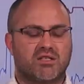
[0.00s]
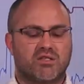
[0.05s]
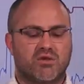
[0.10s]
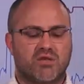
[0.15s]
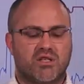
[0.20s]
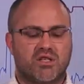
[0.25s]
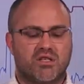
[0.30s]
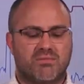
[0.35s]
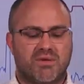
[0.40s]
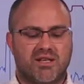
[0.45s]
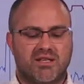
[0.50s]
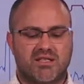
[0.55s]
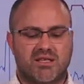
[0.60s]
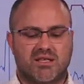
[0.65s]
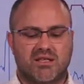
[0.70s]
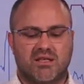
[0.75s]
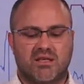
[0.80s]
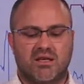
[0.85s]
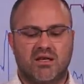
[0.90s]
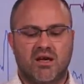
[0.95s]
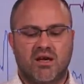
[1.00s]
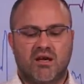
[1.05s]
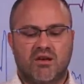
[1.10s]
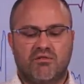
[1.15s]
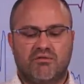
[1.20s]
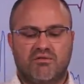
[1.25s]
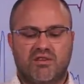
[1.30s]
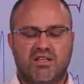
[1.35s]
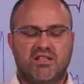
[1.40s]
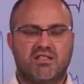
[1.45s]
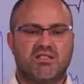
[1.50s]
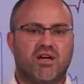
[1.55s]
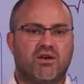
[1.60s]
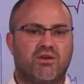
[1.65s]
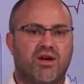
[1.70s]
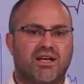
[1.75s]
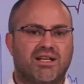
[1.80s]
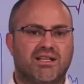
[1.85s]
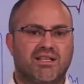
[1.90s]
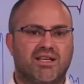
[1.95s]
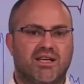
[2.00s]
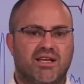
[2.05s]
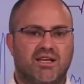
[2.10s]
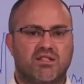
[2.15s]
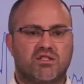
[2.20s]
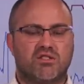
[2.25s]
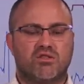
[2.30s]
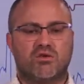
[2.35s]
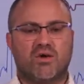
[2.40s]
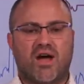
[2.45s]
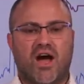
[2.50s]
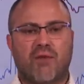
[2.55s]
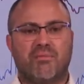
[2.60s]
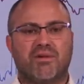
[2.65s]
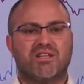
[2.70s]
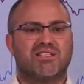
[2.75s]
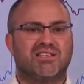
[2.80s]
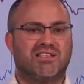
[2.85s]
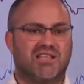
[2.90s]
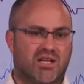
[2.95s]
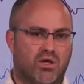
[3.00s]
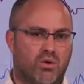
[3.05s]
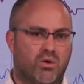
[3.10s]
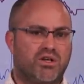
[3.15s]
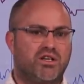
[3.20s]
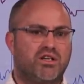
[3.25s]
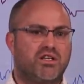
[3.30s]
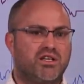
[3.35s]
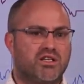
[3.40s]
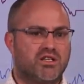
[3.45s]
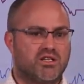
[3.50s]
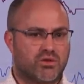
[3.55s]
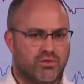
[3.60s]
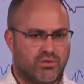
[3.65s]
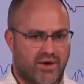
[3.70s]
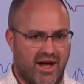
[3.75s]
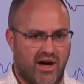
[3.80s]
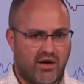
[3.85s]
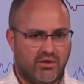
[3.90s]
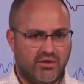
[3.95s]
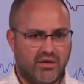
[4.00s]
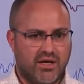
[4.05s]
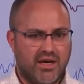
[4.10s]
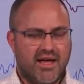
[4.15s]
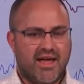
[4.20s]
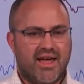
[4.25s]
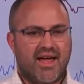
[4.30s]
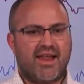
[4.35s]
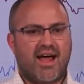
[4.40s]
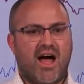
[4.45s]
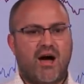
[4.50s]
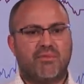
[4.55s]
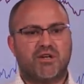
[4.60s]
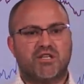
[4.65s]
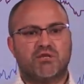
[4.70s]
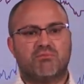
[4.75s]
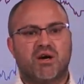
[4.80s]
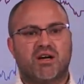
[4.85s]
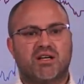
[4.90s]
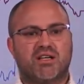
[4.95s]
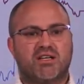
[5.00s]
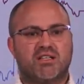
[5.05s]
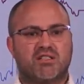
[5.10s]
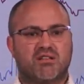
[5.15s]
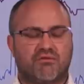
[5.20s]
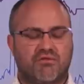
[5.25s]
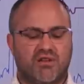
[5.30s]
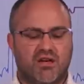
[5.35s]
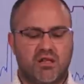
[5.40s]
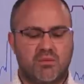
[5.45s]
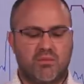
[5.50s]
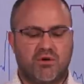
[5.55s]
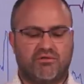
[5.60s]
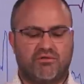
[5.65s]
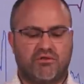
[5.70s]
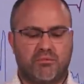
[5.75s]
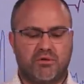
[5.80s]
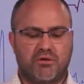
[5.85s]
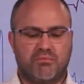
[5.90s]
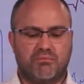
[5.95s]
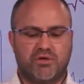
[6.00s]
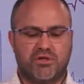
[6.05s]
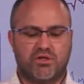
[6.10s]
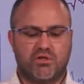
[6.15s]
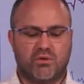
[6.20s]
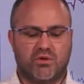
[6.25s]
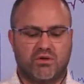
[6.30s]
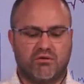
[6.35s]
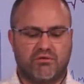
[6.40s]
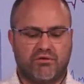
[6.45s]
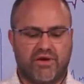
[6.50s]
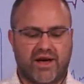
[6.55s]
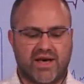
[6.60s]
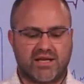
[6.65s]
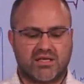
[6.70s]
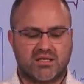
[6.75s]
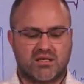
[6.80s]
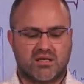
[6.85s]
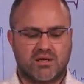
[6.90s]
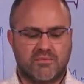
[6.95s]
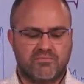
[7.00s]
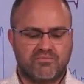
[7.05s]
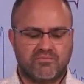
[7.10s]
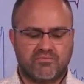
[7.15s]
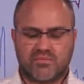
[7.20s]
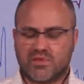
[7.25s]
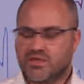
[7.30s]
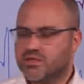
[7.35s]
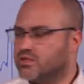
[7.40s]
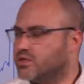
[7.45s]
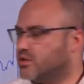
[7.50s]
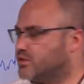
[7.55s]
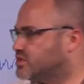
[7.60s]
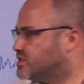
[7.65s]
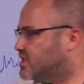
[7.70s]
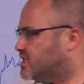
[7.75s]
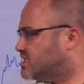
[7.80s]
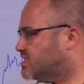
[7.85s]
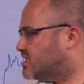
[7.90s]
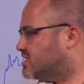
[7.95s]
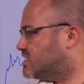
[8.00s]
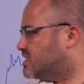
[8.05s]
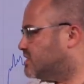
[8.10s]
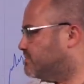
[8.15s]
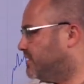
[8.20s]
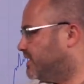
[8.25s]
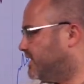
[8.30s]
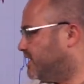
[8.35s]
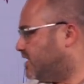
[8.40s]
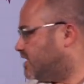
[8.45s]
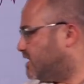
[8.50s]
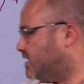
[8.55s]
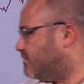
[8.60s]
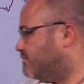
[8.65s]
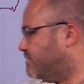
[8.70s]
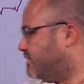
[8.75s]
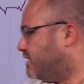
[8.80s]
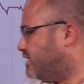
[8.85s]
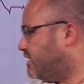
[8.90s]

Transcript: So this basically feeds directly into how much liquidity is around and how much money is available for people to invest. So just since the beginning of the